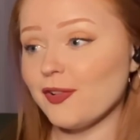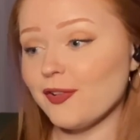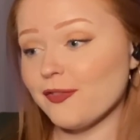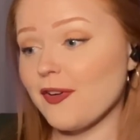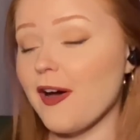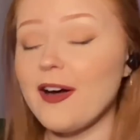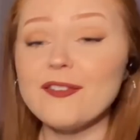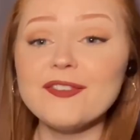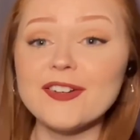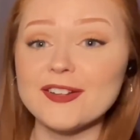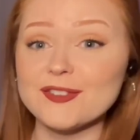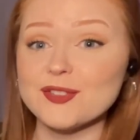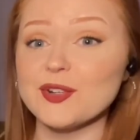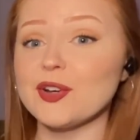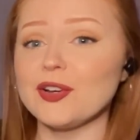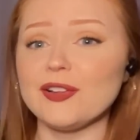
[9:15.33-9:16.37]
of confidence
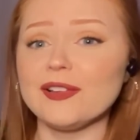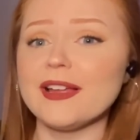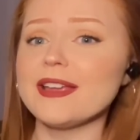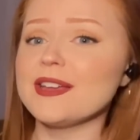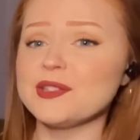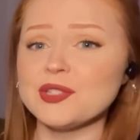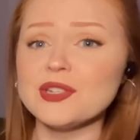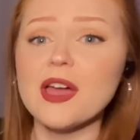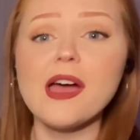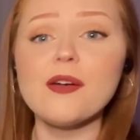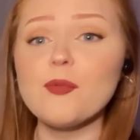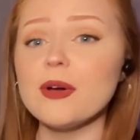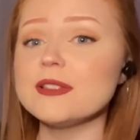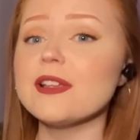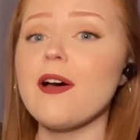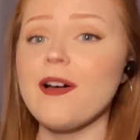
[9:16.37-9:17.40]
girl, like it's not
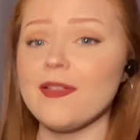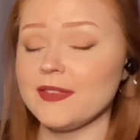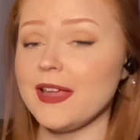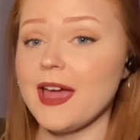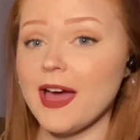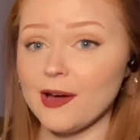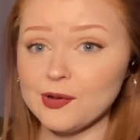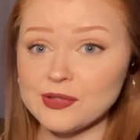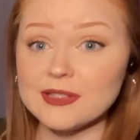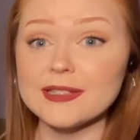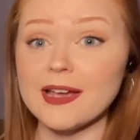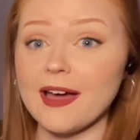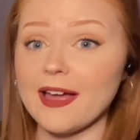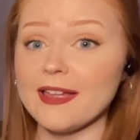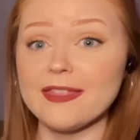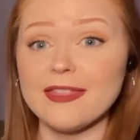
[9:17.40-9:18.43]
what's on the
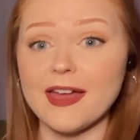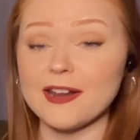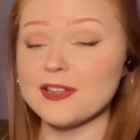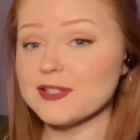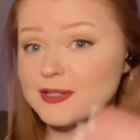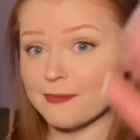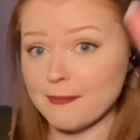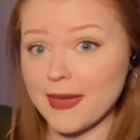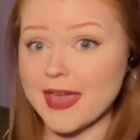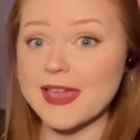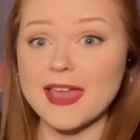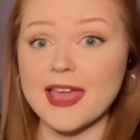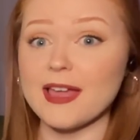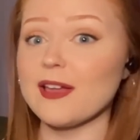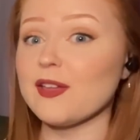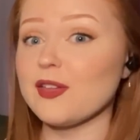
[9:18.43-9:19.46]
outside that is
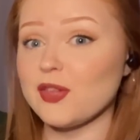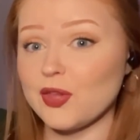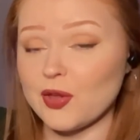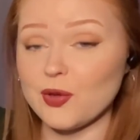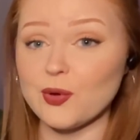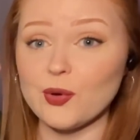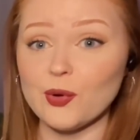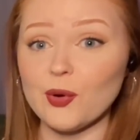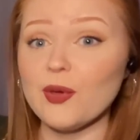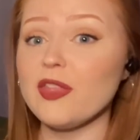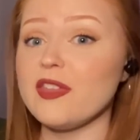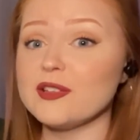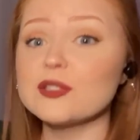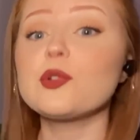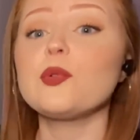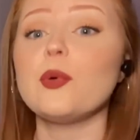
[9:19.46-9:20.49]
making you
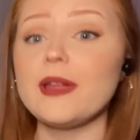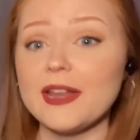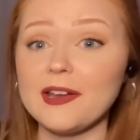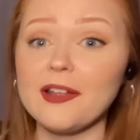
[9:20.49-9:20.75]
this queen